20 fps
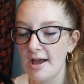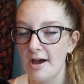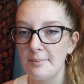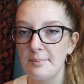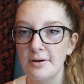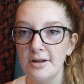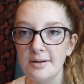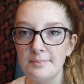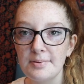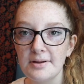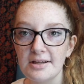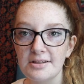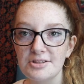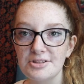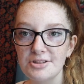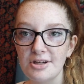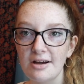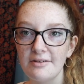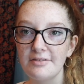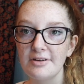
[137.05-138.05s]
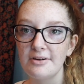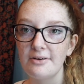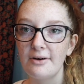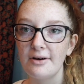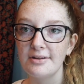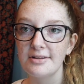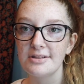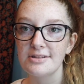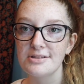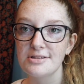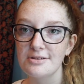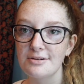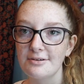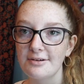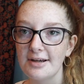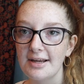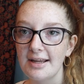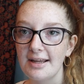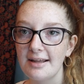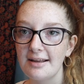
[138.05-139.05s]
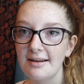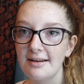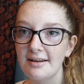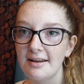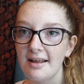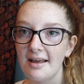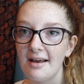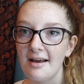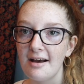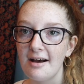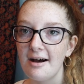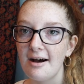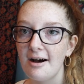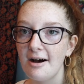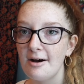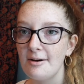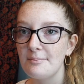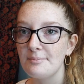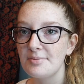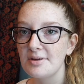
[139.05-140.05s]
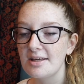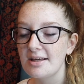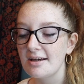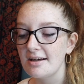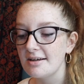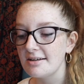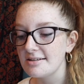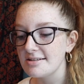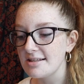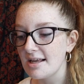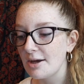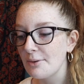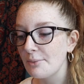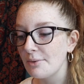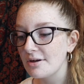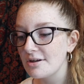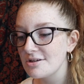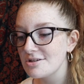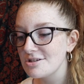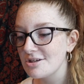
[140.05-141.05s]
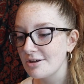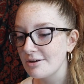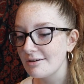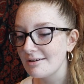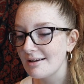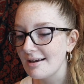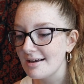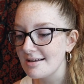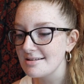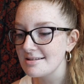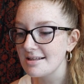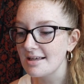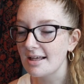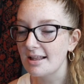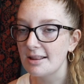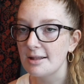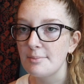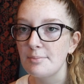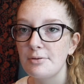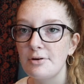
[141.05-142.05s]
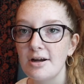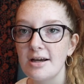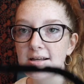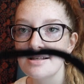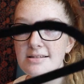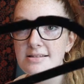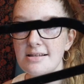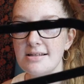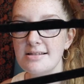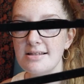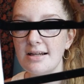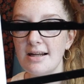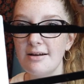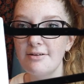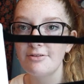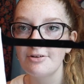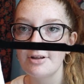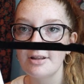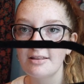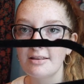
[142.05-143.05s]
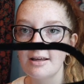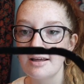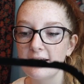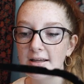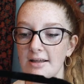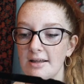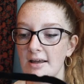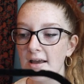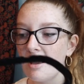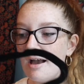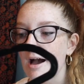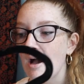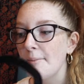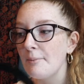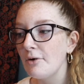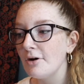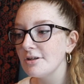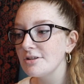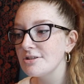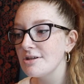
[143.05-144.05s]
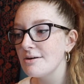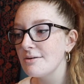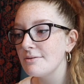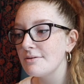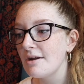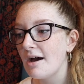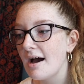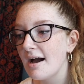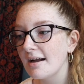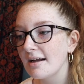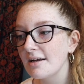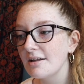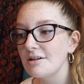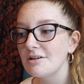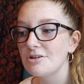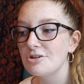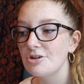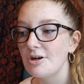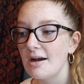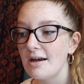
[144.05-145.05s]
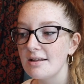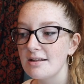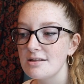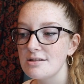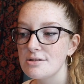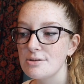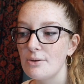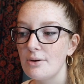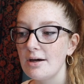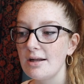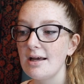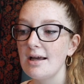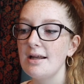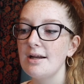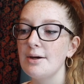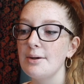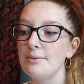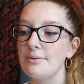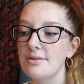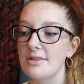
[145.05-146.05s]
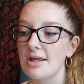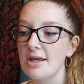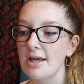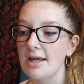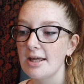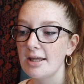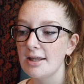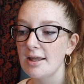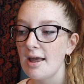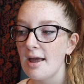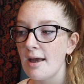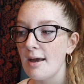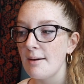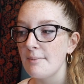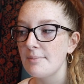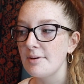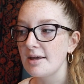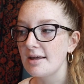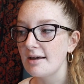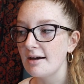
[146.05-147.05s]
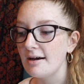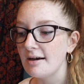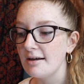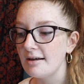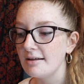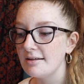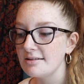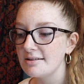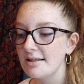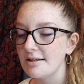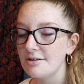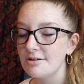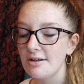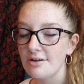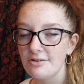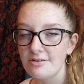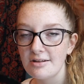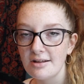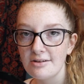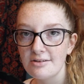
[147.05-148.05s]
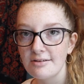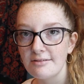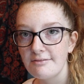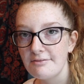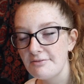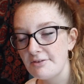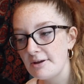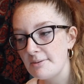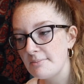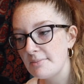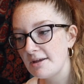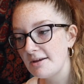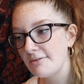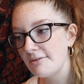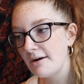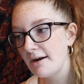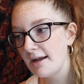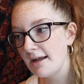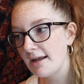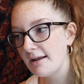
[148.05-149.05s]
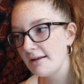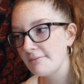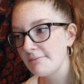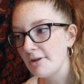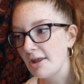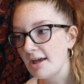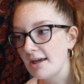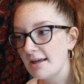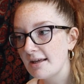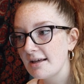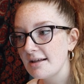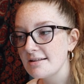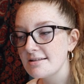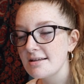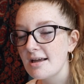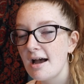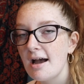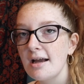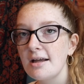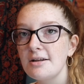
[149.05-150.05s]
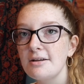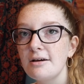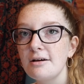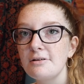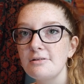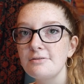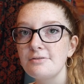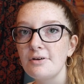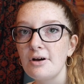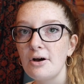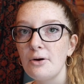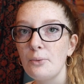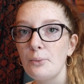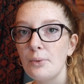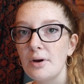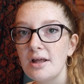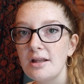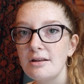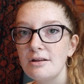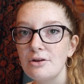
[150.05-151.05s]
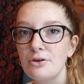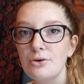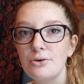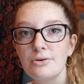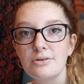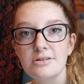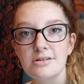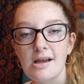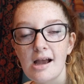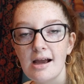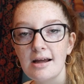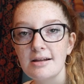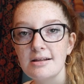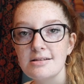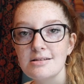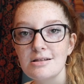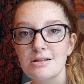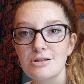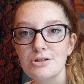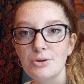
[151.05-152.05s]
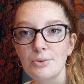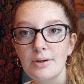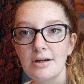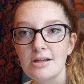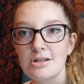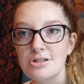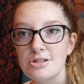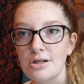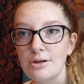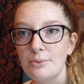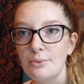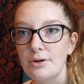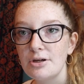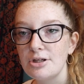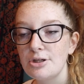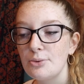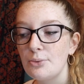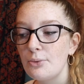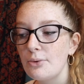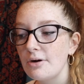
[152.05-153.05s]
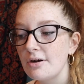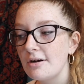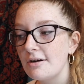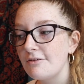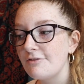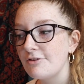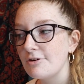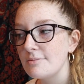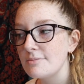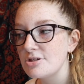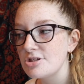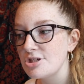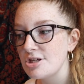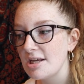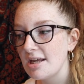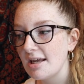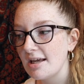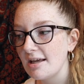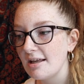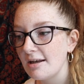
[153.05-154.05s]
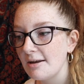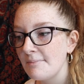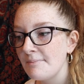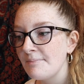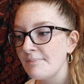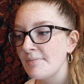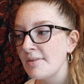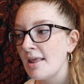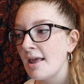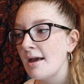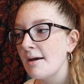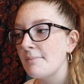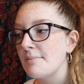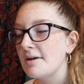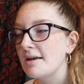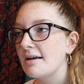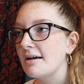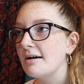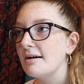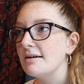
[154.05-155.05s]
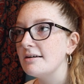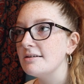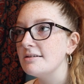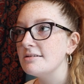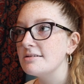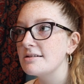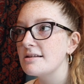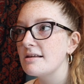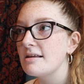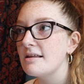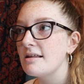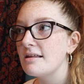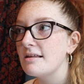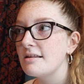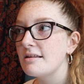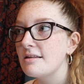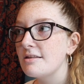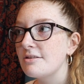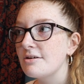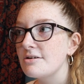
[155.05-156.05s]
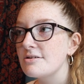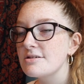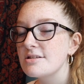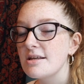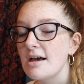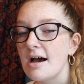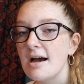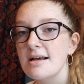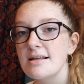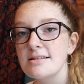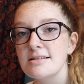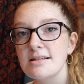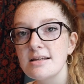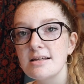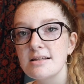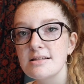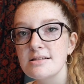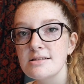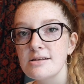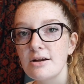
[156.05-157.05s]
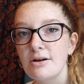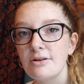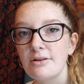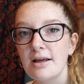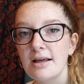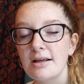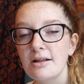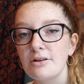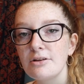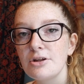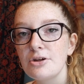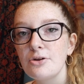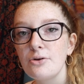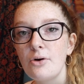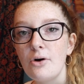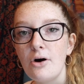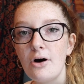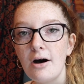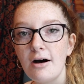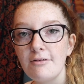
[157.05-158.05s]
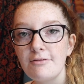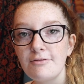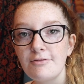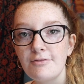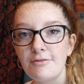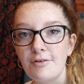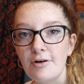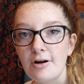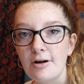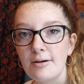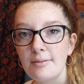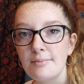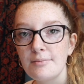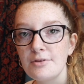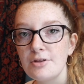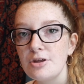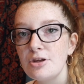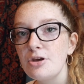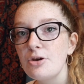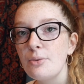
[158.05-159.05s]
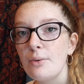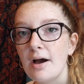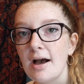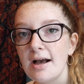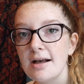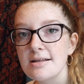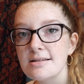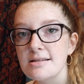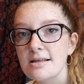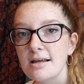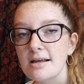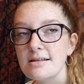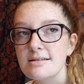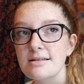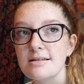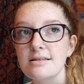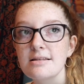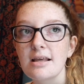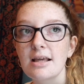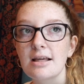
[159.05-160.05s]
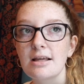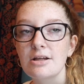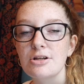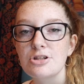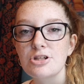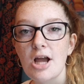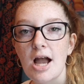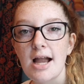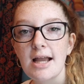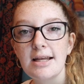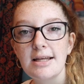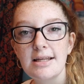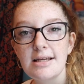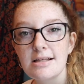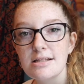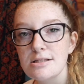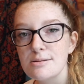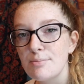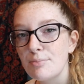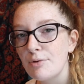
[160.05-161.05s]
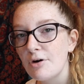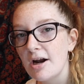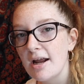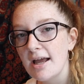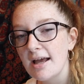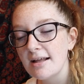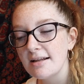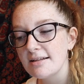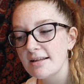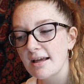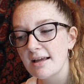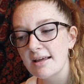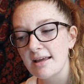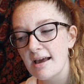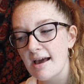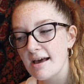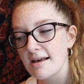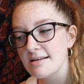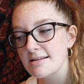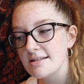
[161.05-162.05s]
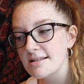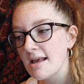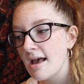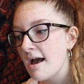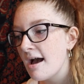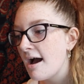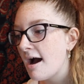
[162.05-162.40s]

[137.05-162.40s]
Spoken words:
I'll put a picture of it on the screen because I want to show you guys like the prices and everything. I'm also not gonna try this on, I don't think, because it just doesn't fit me right. Like, it's kind of a win-lose kind of situation when you order from Shein, because their sizes are like a little off from the US because it's like a Chinese brand, I guess.